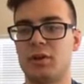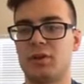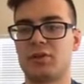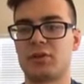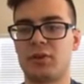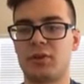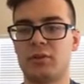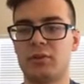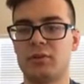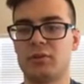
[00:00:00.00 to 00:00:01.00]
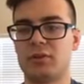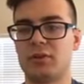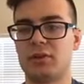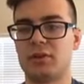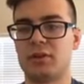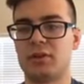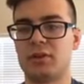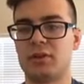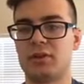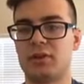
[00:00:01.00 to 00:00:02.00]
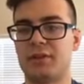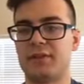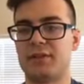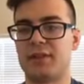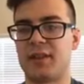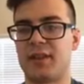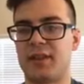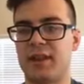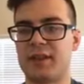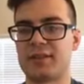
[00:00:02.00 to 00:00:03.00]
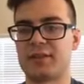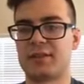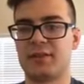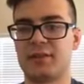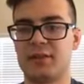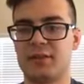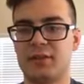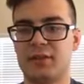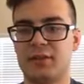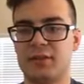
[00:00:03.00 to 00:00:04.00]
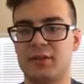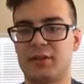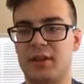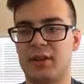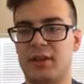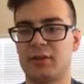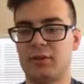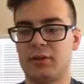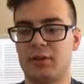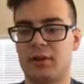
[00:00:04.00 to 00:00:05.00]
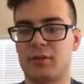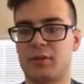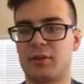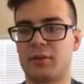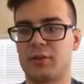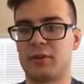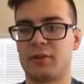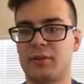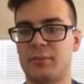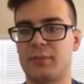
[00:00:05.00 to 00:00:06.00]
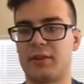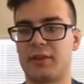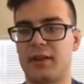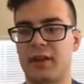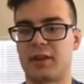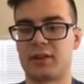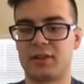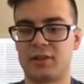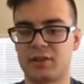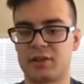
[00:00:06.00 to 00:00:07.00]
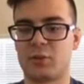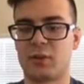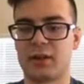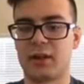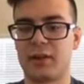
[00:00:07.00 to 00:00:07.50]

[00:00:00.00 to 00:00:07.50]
So I've done that. Now I want to put that squiggly